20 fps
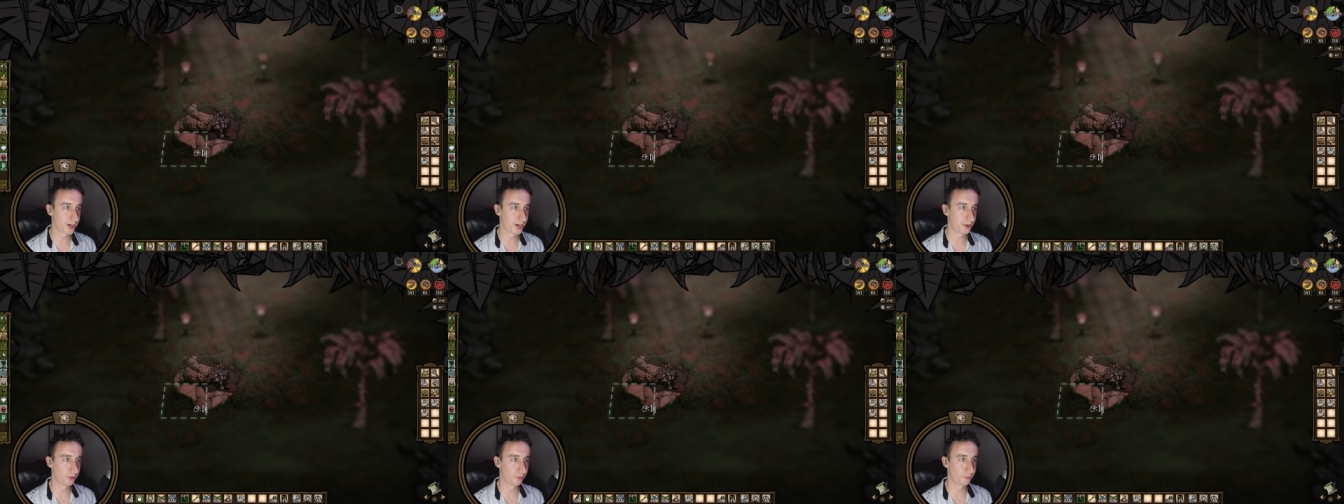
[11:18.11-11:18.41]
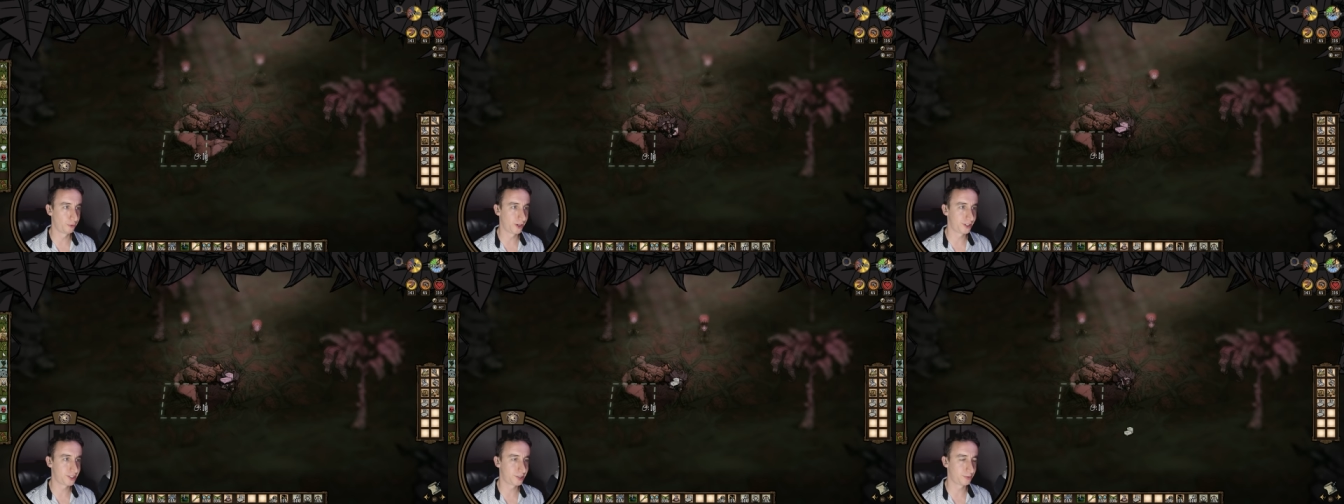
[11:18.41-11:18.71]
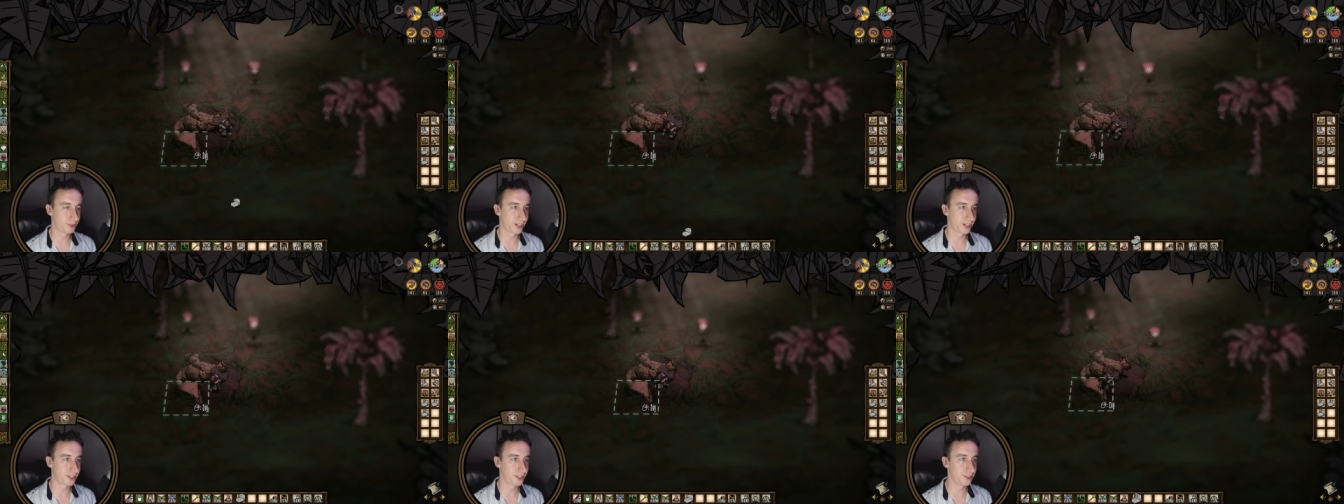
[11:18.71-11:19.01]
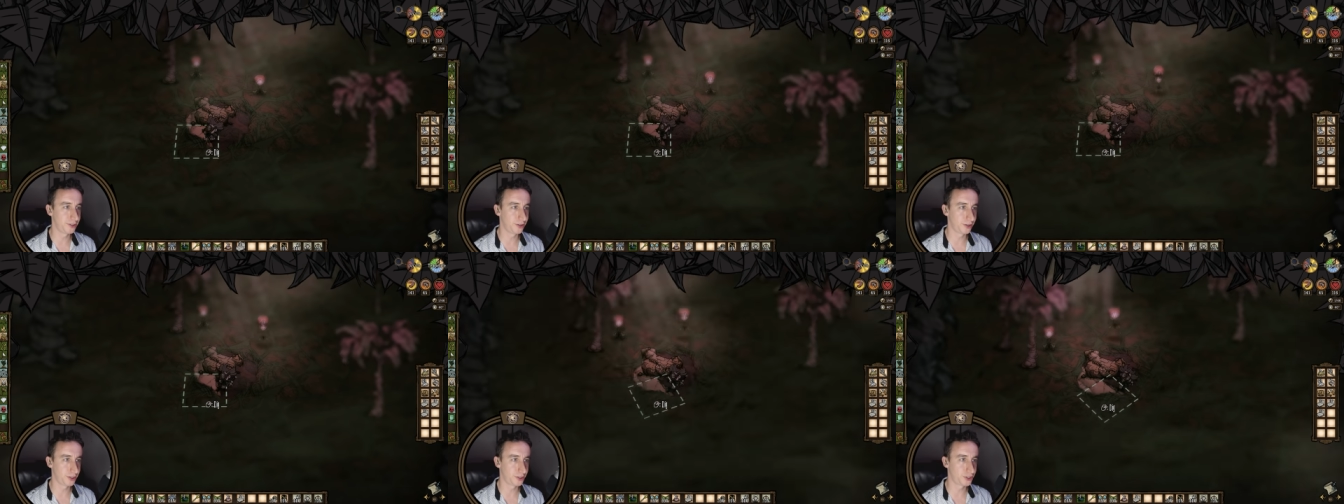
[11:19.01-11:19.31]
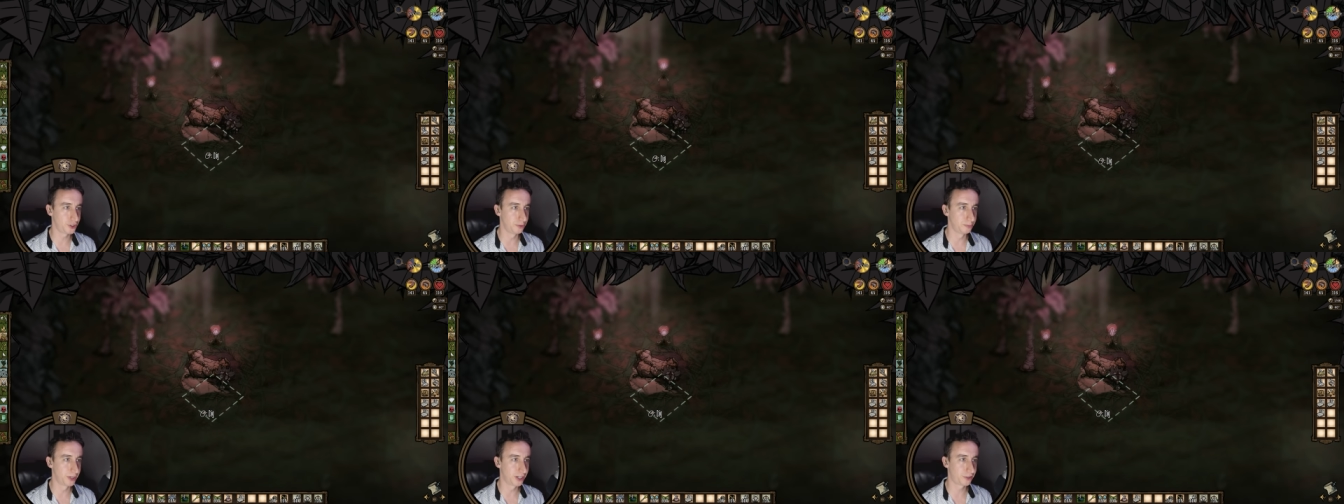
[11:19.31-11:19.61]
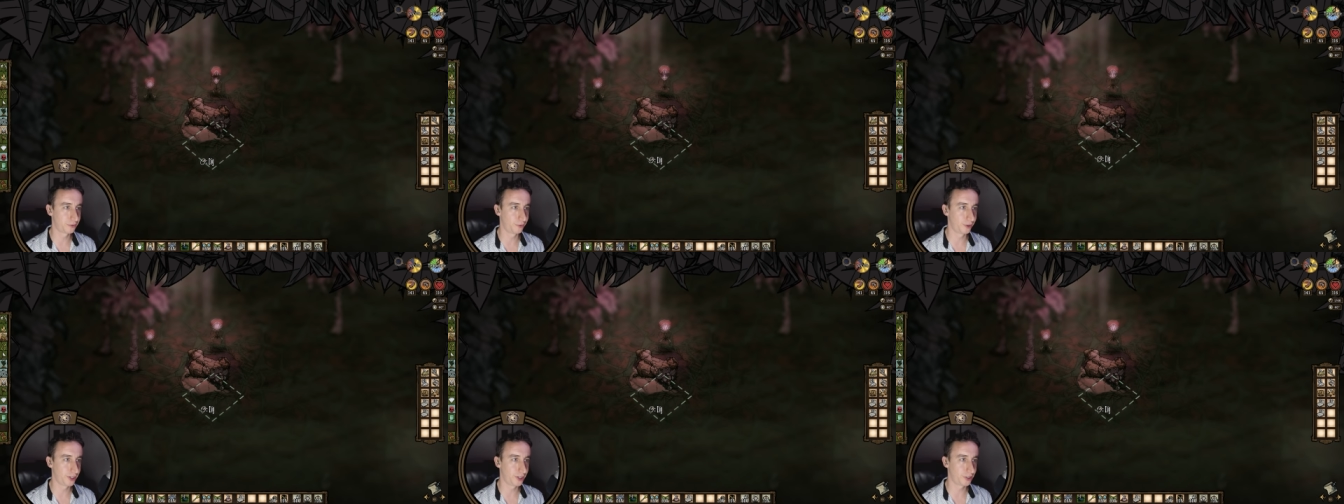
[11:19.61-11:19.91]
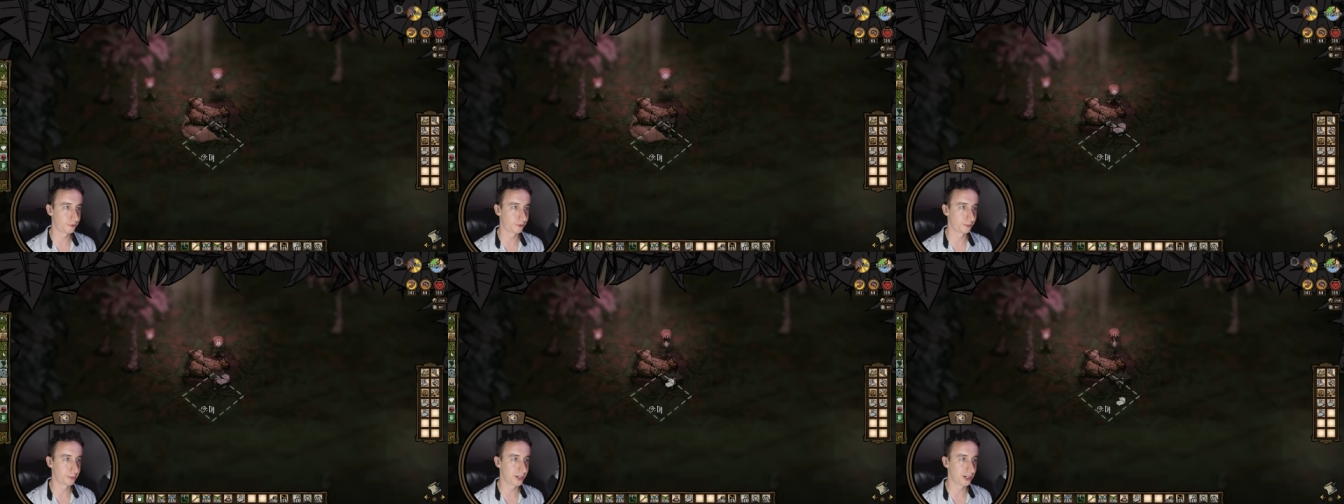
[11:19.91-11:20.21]
try to avoid subjecting you to too much
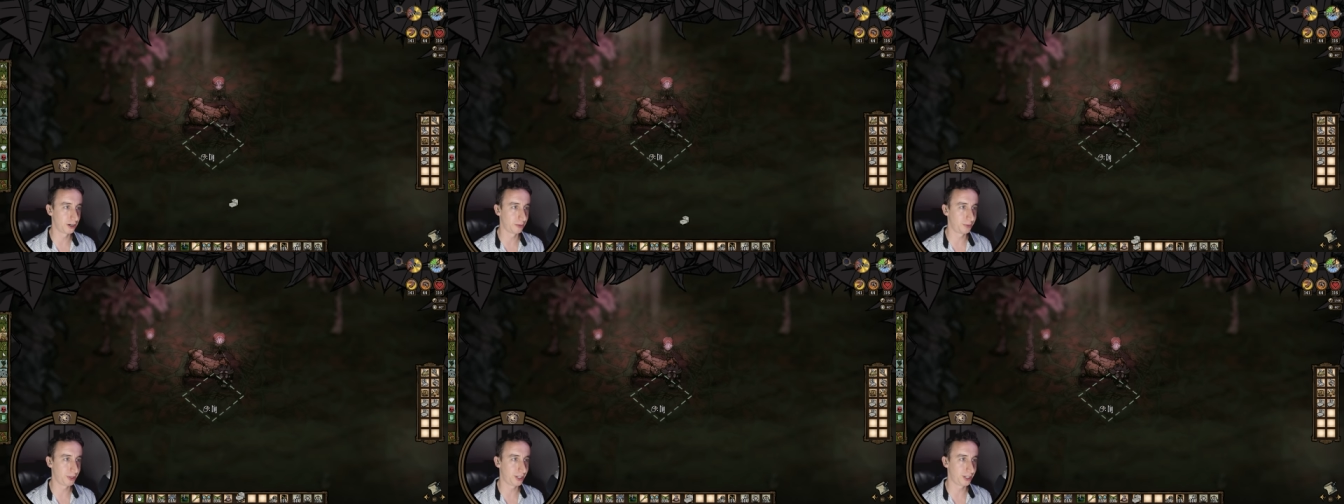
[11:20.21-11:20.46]
footage from here,